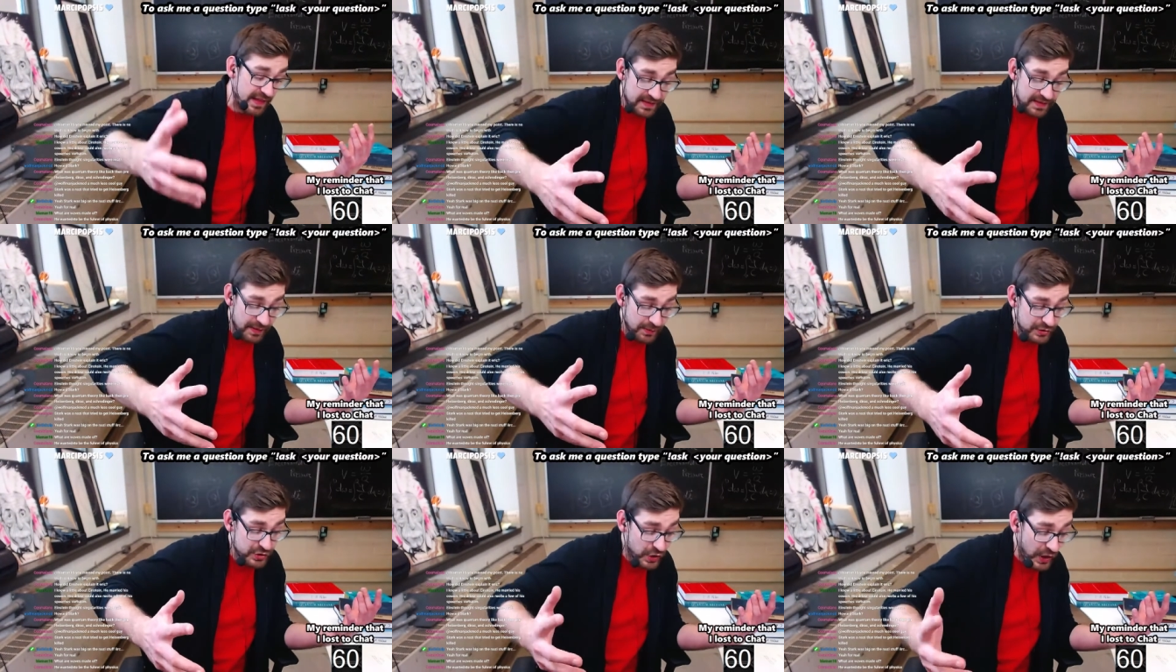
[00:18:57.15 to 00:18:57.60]

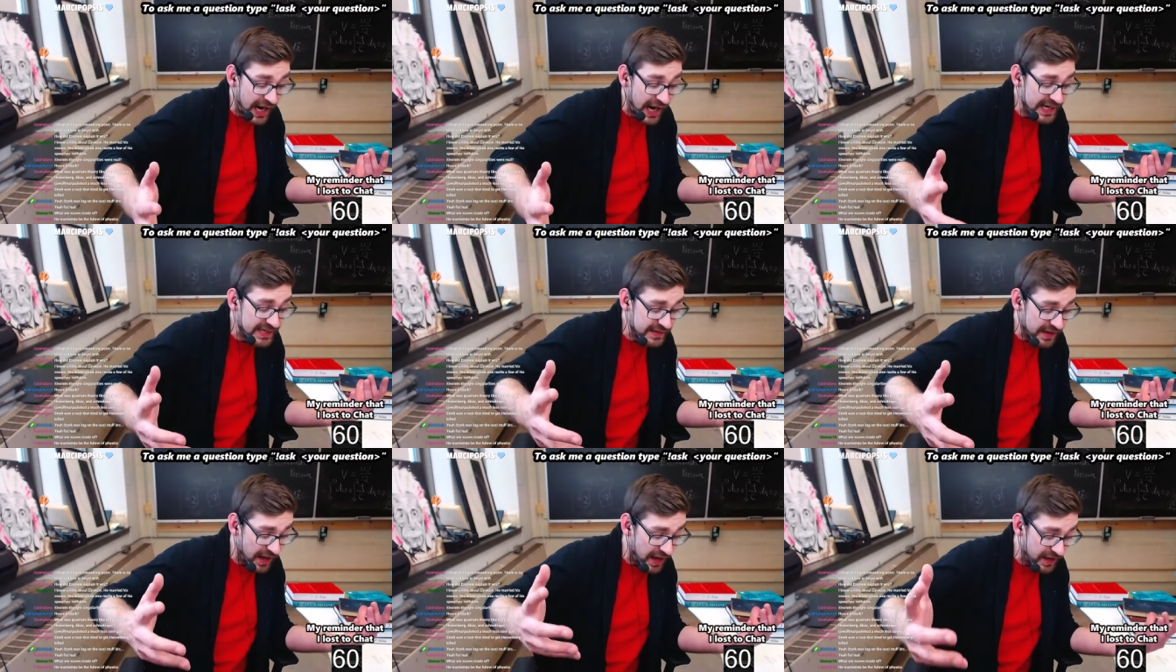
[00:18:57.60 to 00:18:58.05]
they were
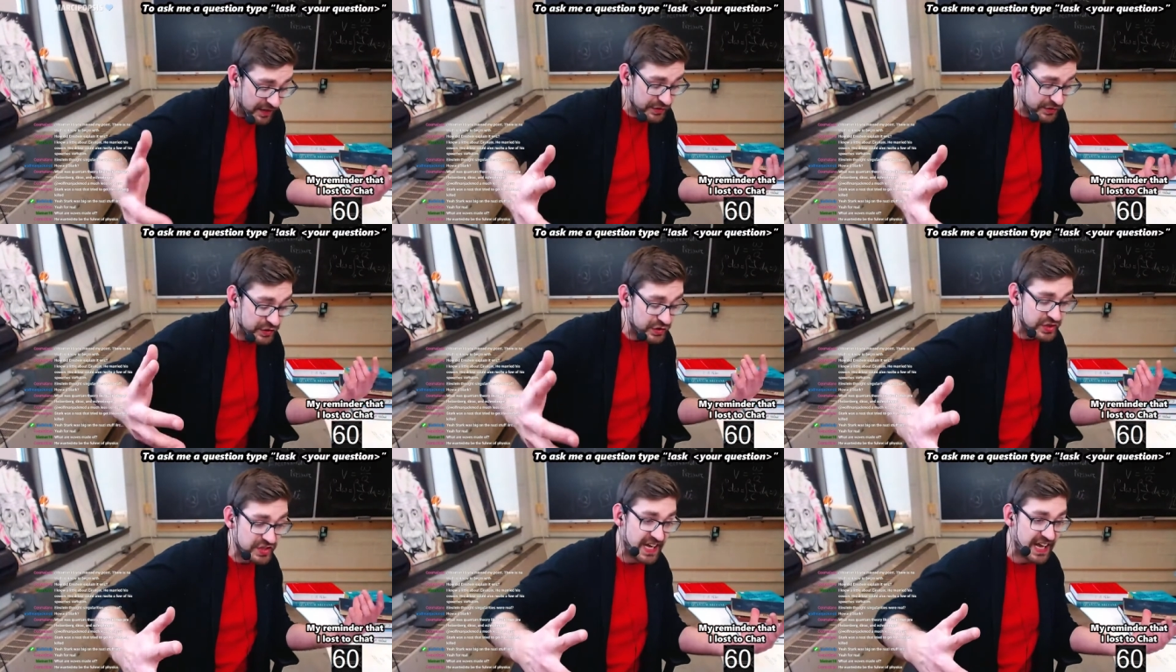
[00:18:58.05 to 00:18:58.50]
trying to
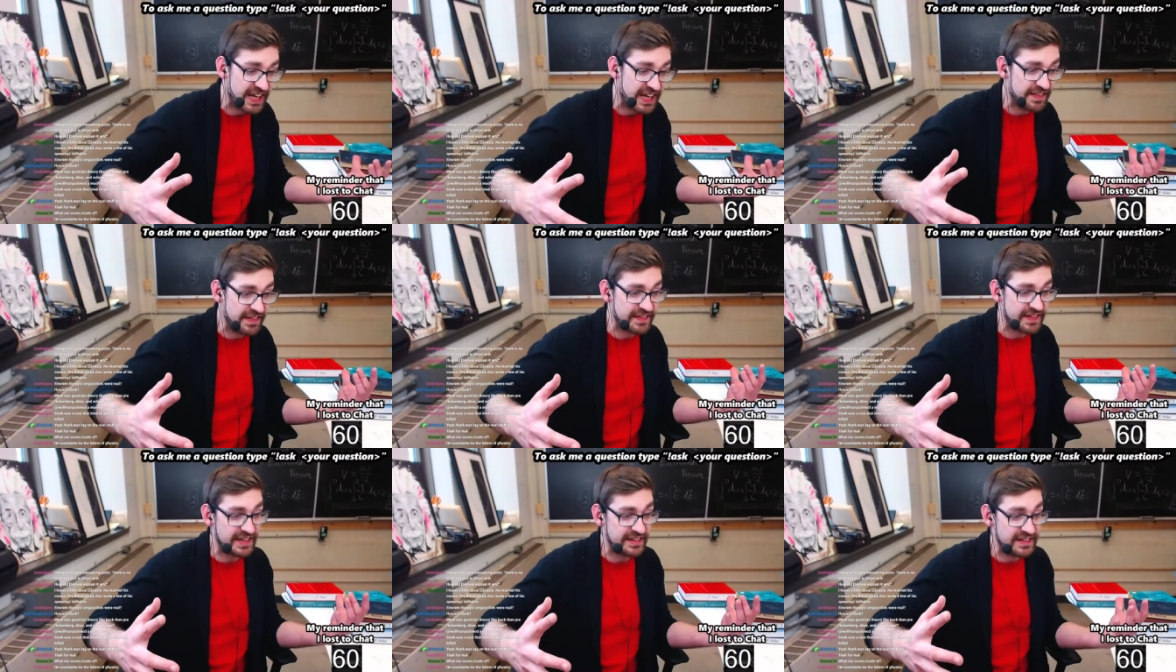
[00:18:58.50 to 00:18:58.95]

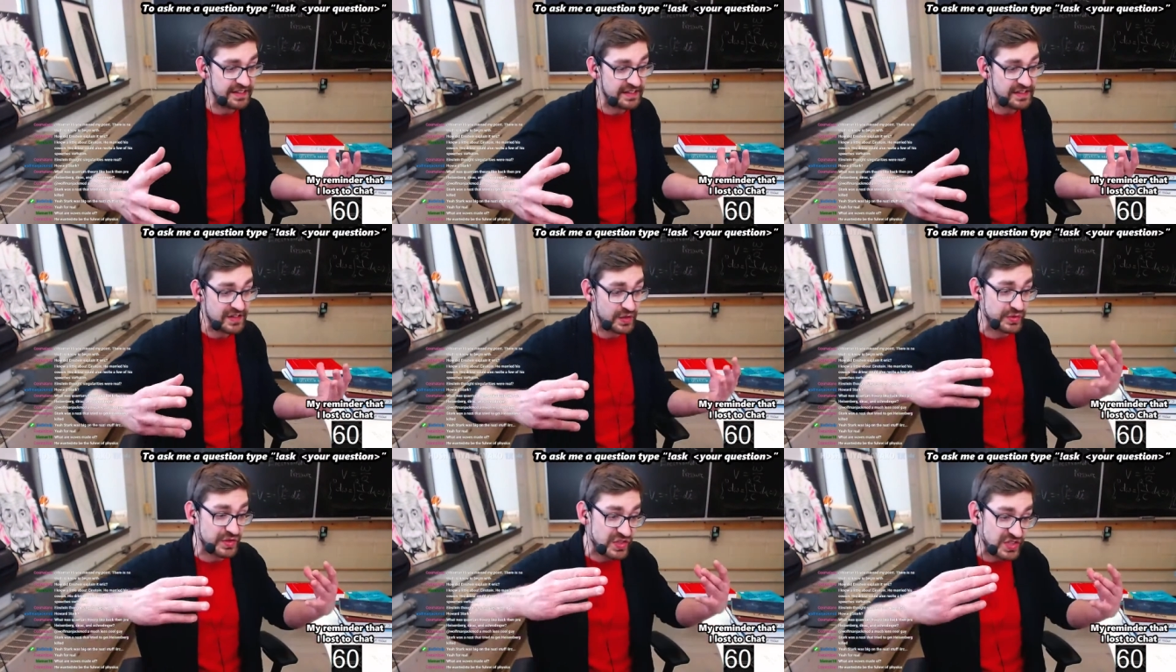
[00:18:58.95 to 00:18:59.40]
understand this idea
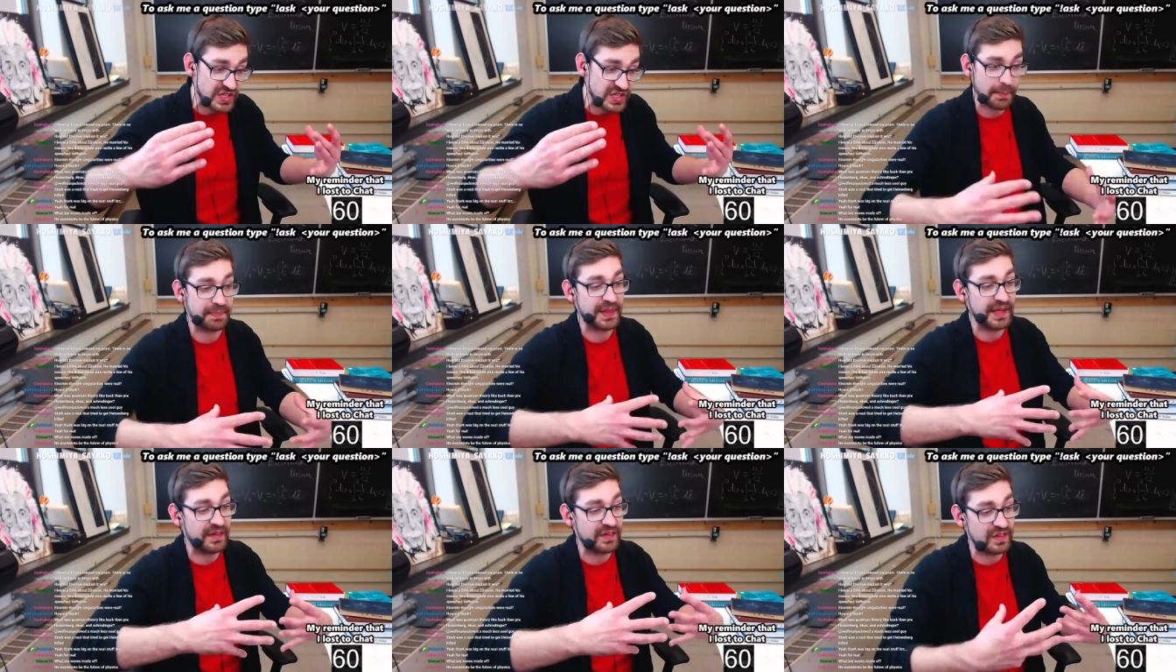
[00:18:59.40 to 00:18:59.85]
that there was
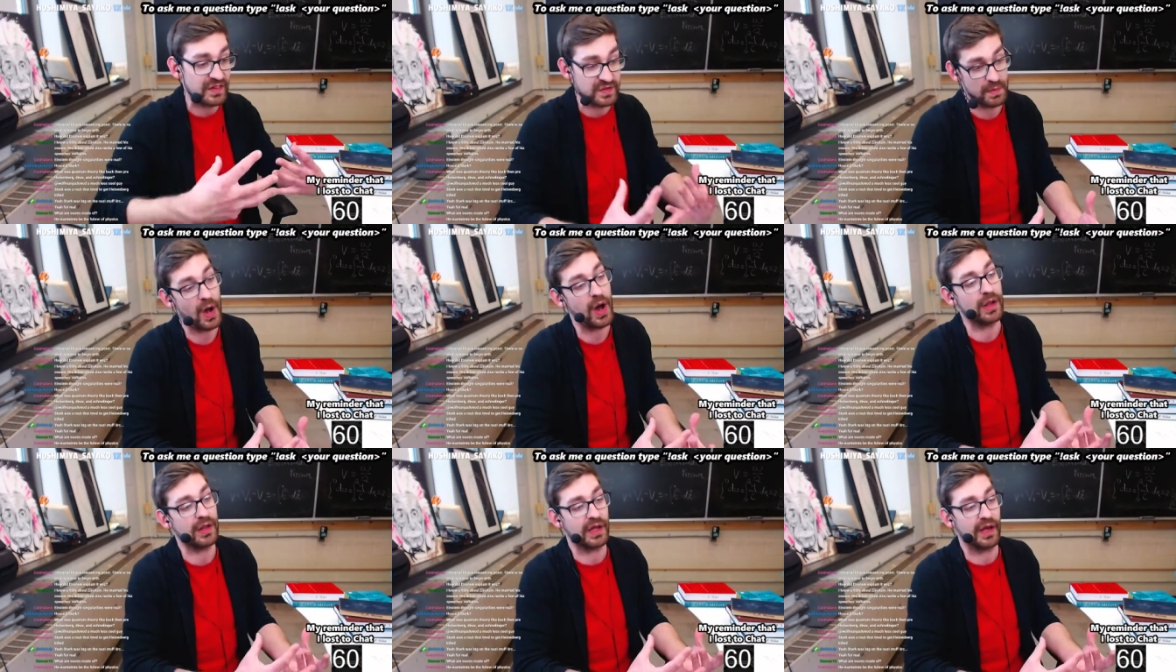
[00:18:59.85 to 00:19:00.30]
something
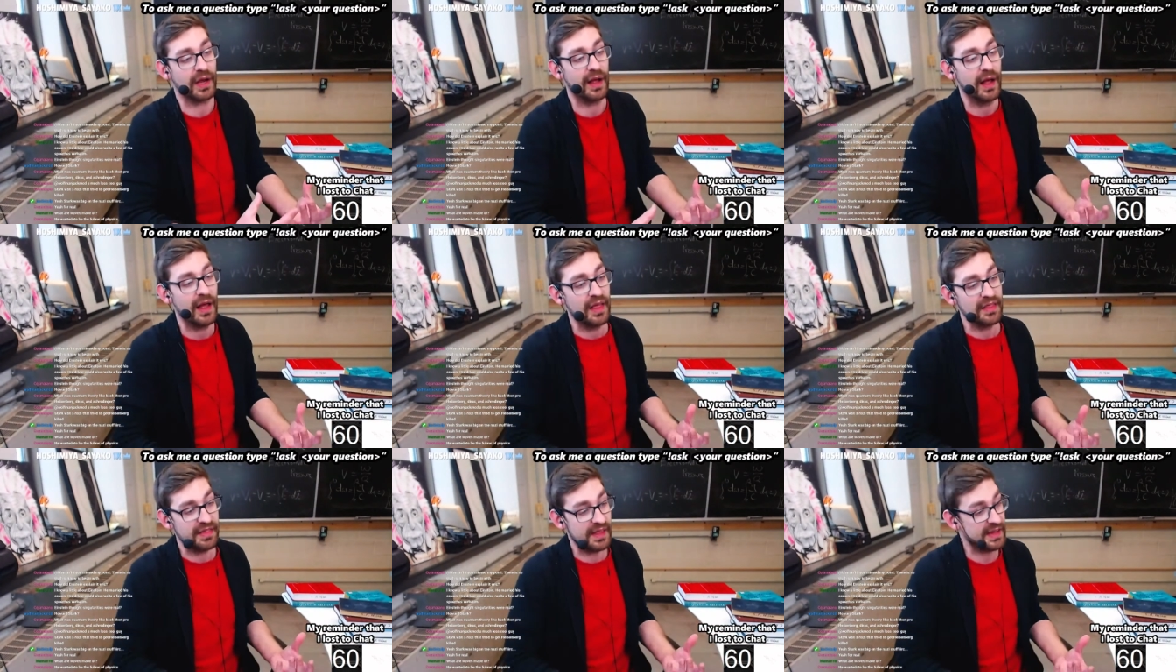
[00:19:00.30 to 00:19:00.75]
smaller
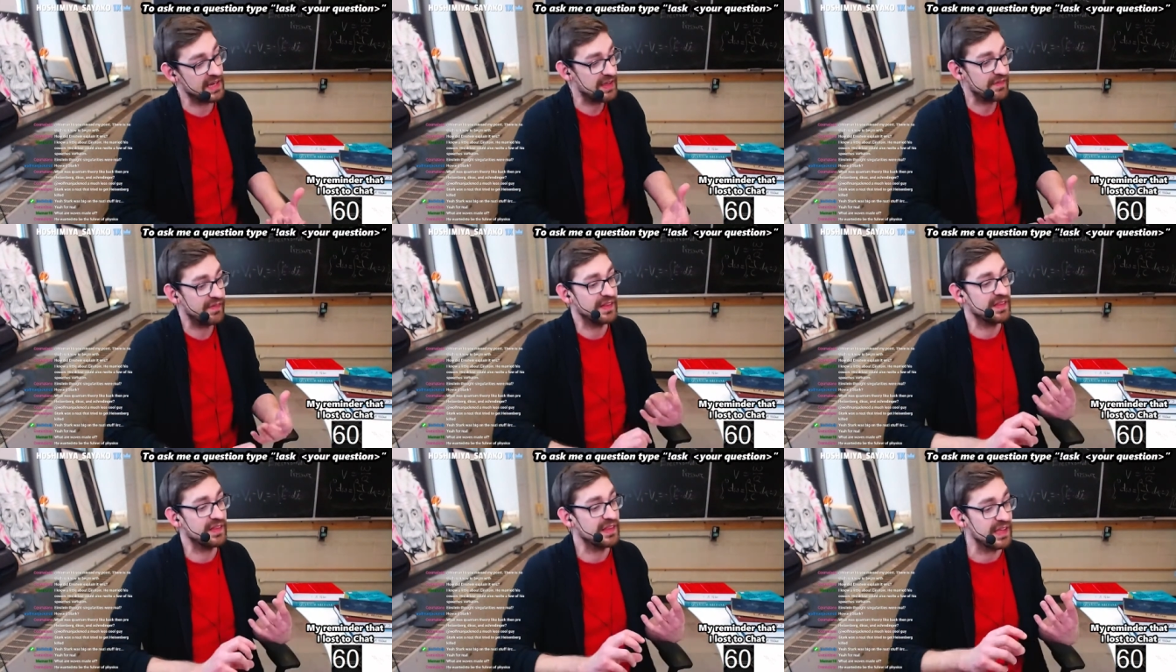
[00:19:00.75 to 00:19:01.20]
than
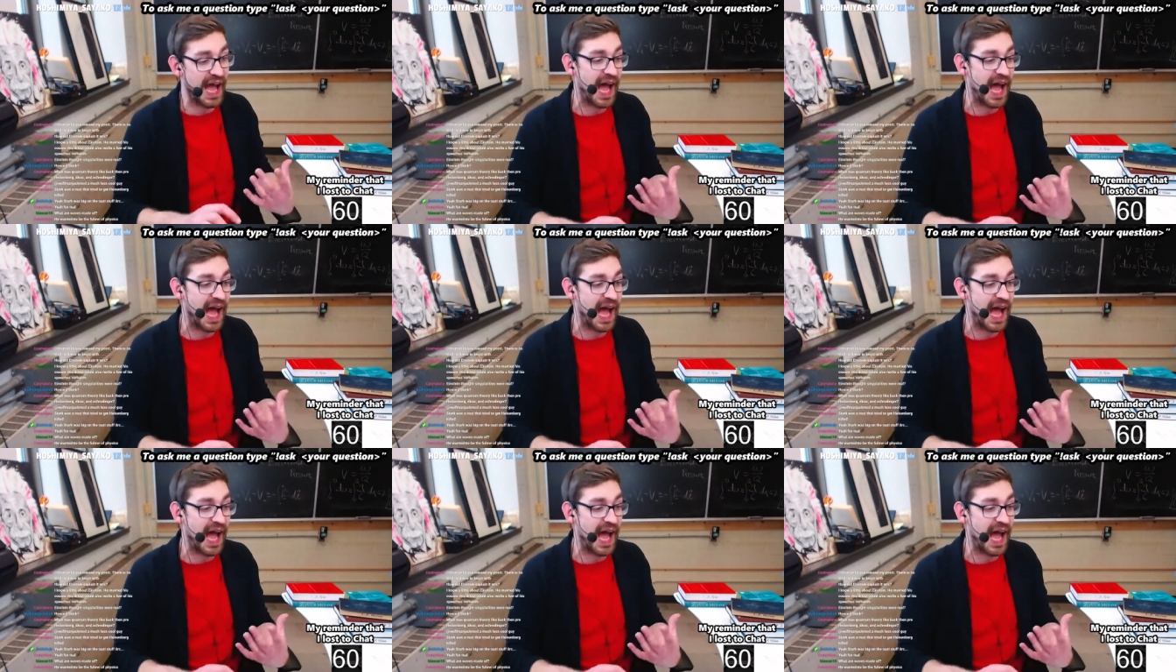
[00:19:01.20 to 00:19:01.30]
even the